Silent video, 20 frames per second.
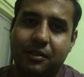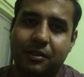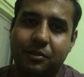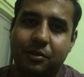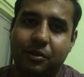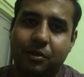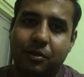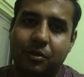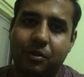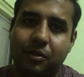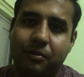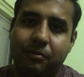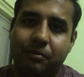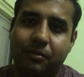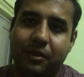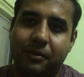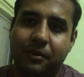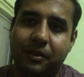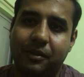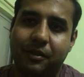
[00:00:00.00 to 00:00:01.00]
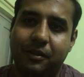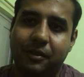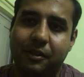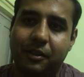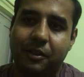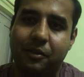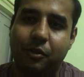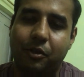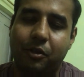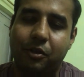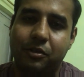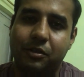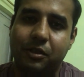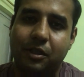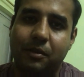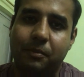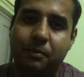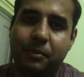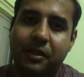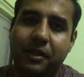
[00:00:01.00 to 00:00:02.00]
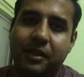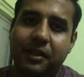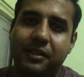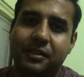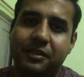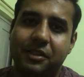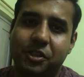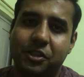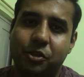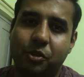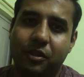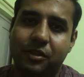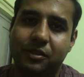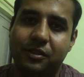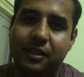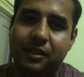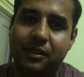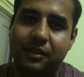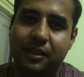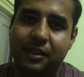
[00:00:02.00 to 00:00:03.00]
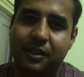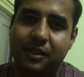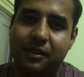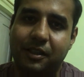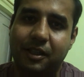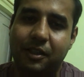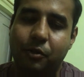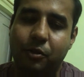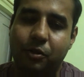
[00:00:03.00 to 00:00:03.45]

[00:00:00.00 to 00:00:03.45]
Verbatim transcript: so i mean it was a pretty easy choice then that i